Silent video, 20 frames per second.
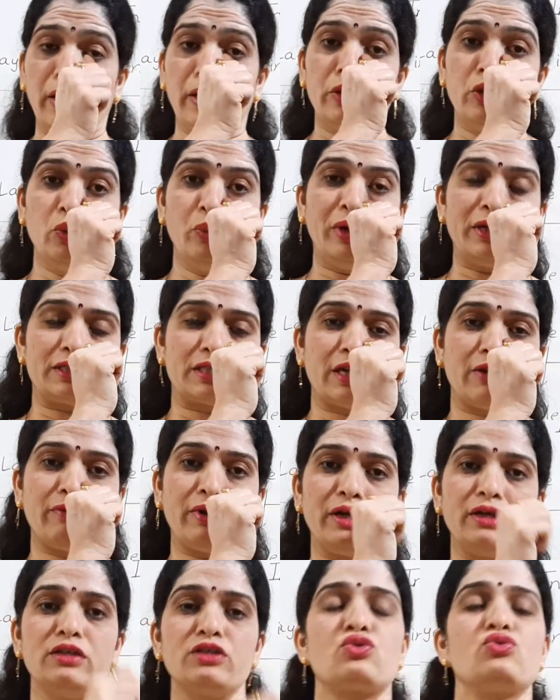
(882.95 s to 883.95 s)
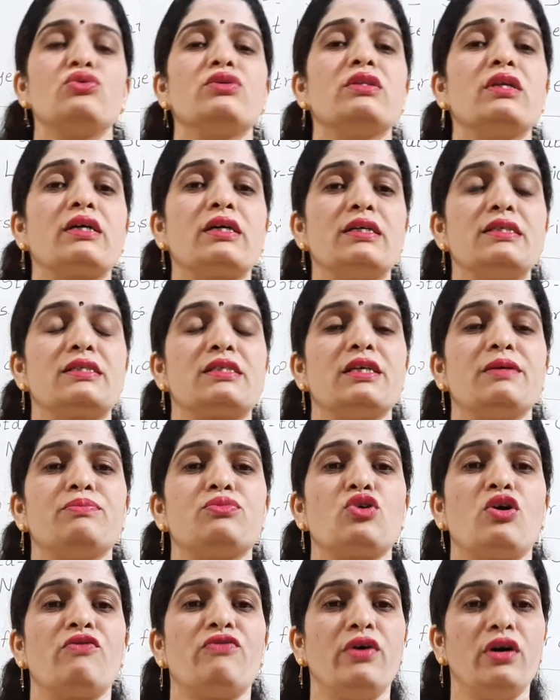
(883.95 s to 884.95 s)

you must have understood the concept of